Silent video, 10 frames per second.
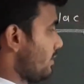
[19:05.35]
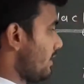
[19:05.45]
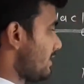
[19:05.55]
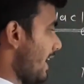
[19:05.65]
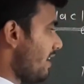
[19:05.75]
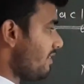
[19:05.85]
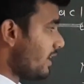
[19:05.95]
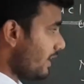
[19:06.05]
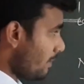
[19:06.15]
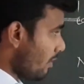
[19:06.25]
So the
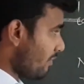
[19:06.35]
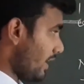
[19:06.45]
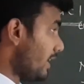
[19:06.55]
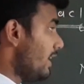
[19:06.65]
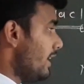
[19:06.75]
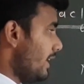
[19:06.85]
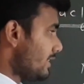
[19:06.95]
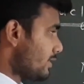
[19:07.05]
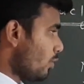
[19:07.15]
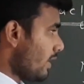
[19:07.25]
scientific name of it
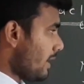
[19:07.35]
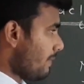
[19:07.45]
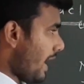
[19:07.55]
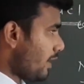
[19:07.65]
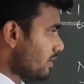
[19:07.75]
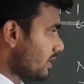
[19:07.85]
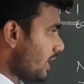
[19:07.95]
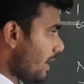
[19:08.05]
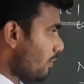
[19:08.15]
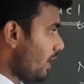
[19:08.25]
is sodium hydrogen
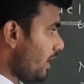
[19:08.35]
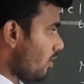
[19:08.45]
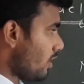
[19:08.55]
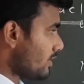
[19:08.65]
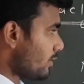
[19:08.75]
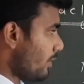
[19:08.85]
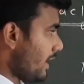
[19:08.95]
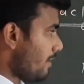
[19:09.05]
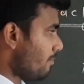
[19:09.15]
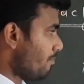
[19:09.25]
carbonate or sodium